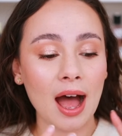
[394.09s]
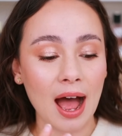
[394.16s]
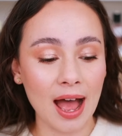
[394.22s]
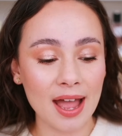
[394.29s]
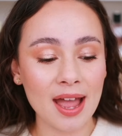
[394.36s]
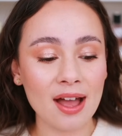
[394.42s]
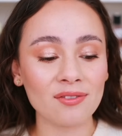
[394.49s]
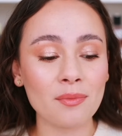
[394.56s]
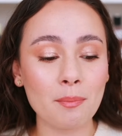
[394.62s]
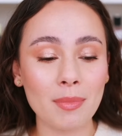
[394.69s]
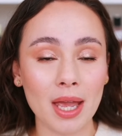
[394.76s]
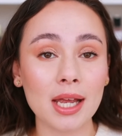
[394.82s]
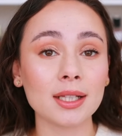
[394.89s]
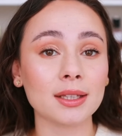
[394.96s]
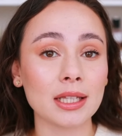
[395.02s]
I have
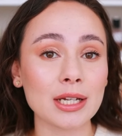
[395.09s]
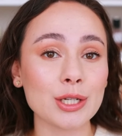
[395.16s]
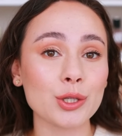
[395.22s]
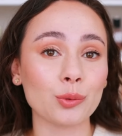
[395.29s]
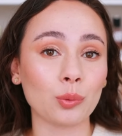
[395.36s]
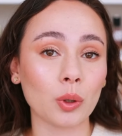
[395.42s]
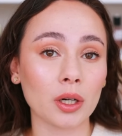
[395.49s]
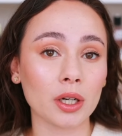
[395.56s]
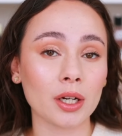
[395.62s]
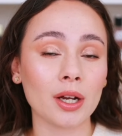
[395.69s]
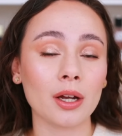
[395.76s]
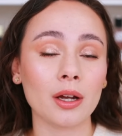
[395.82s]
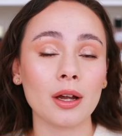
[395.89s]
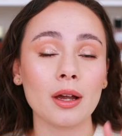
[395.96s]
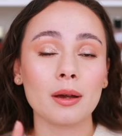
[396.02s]
made this
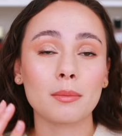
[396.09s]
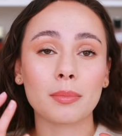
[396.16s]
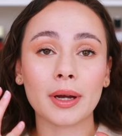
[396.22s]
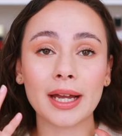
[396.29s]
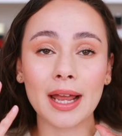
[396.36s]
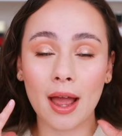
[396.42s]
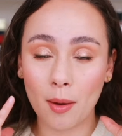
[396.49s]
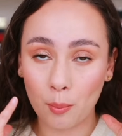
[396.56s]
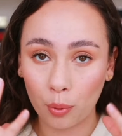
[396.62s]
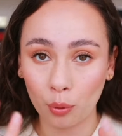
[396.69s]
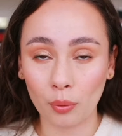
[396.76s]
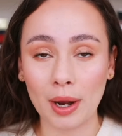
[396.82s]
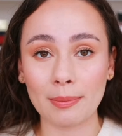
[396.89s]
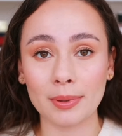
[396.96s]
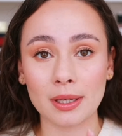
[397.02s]
work by
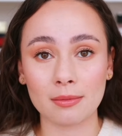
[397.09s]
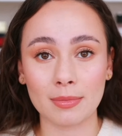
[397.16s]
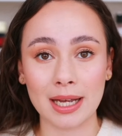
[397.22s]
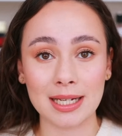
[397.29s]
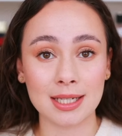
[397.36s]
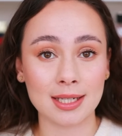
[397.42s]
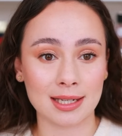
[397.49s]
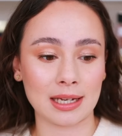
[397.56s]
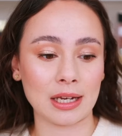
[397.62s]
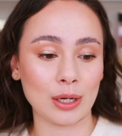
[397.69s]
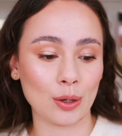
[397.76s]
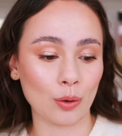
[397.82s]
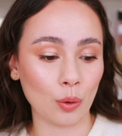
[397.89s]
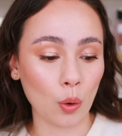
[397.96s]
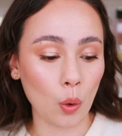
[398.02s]
prepping my
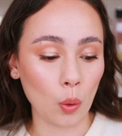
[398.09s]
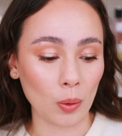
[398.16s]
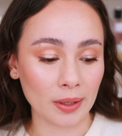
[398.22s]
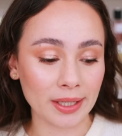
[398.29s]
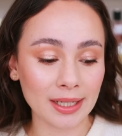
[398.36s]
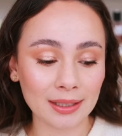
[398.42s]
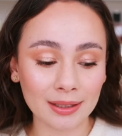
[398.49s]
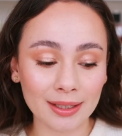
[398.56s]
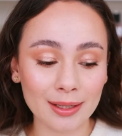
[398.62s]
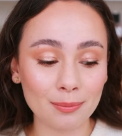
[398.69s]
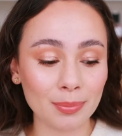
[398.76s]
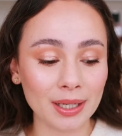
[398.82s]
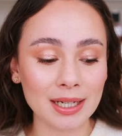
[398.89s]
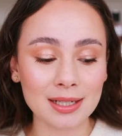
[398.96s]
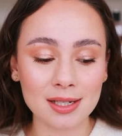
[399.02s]
skin accordingly,
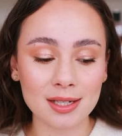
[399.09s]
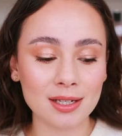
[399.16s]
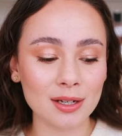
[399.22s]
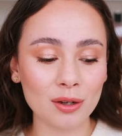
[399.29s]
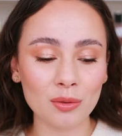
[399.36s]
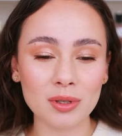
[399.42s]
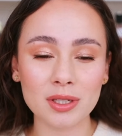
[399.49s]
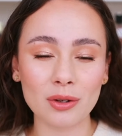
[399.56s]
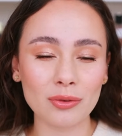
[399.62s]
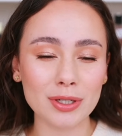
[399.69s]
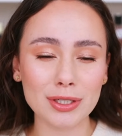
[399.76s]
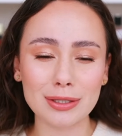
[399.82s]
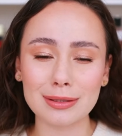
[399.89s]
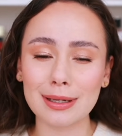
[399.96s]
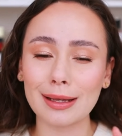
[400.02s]
but it still was
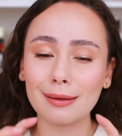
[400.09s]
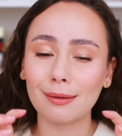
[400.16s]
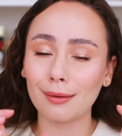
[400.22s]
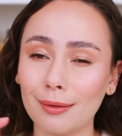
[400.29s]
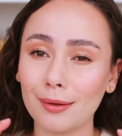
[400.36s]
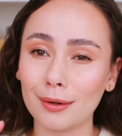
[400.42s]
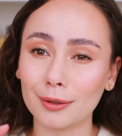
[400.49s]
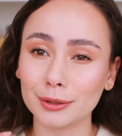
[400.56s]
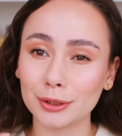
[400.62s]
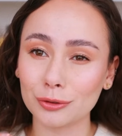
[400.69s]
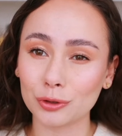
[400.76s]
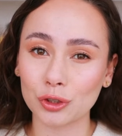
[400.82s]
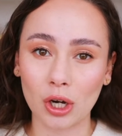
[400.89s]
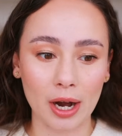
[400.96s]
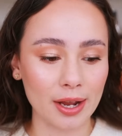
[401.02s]
always just like a little
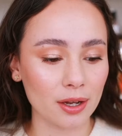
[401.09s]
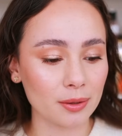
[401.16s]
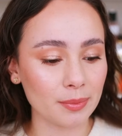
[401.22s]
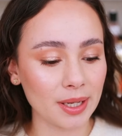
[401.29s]
too dry on